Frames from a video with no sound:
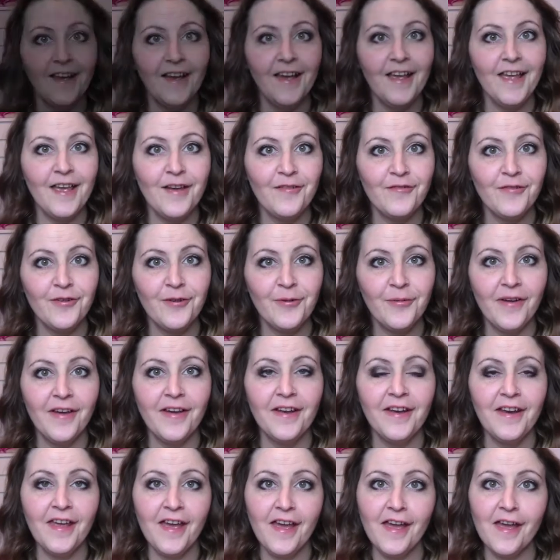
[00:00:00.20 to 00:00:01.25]
Hi
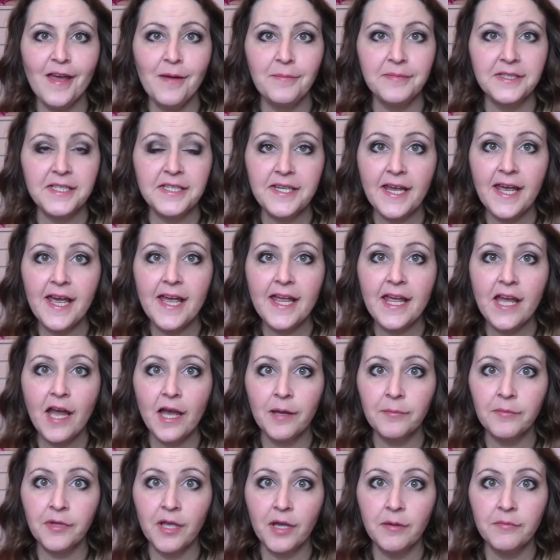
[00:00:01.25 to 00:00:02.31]
everyone, today
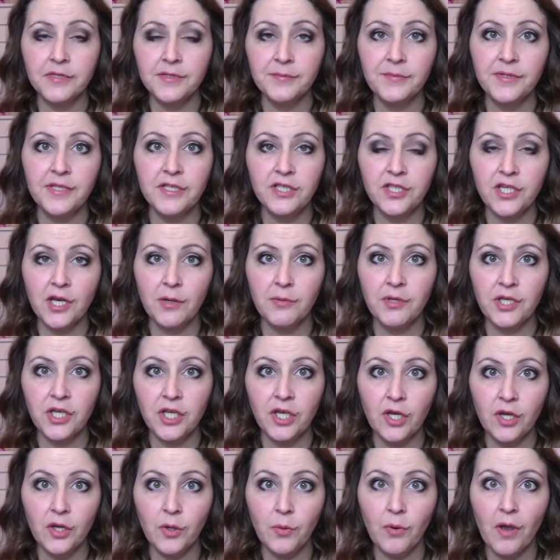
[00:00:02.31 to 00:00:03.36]
I'm going to be showing
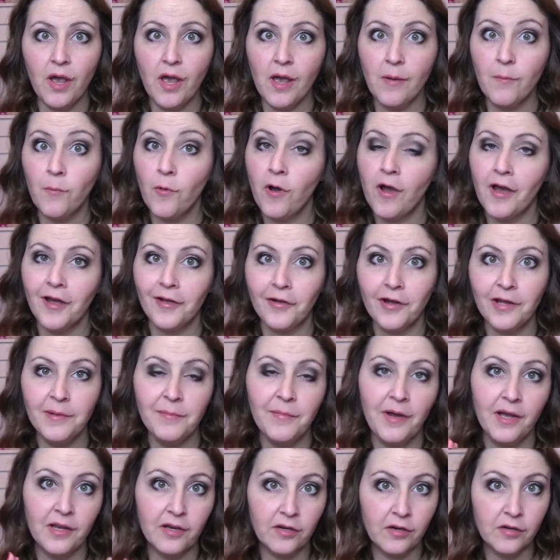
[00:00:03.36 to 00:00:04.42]
you what I got
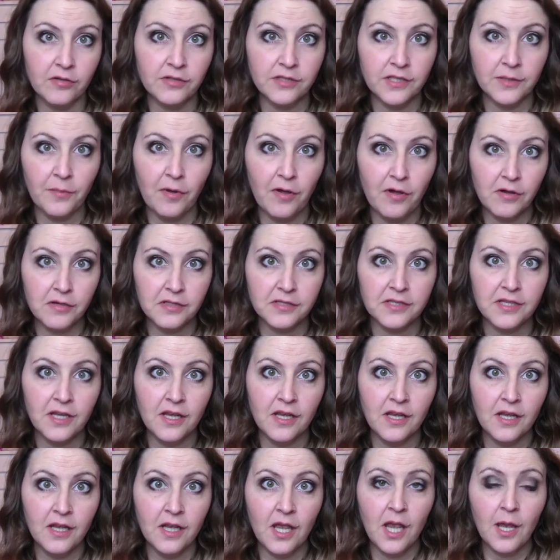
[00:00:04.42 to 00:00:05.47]
in my glossy box.
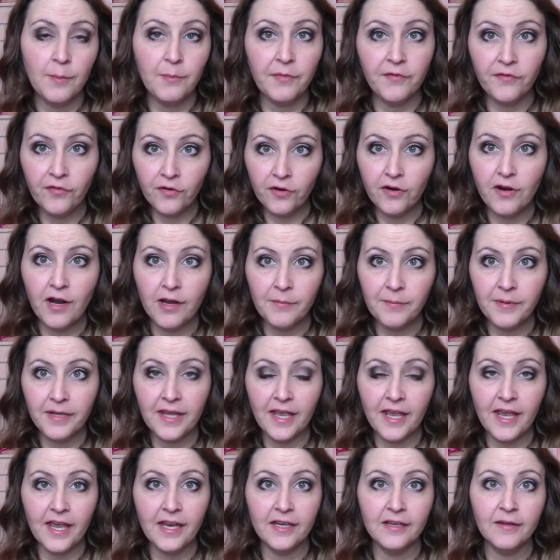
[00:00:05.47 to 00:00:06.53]
Before I
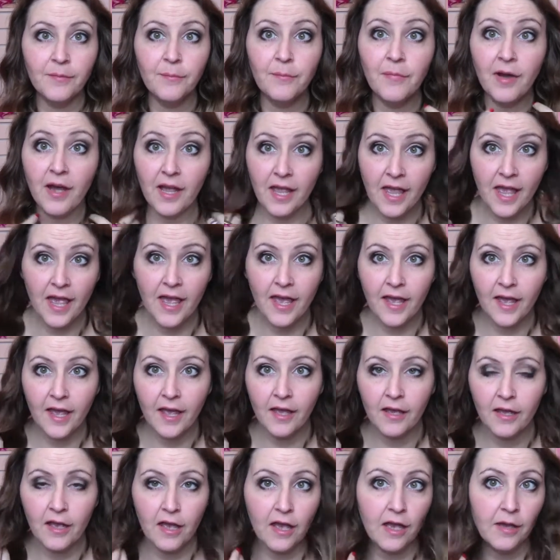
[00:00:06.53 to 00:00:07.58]
begin, my
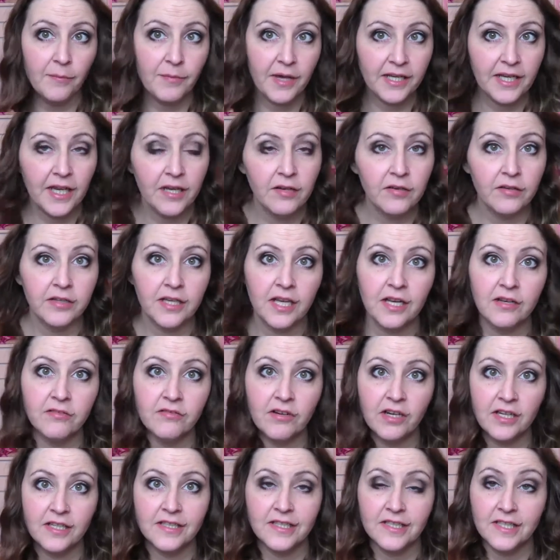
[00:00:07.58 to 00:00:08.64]
hair, I cannot get it
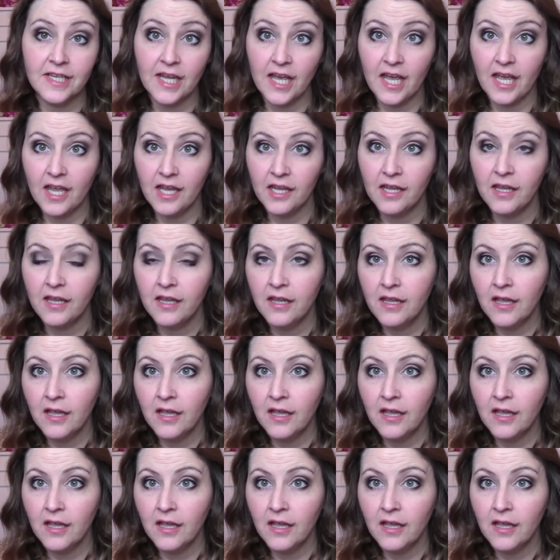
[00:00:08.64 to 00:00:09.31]
right today.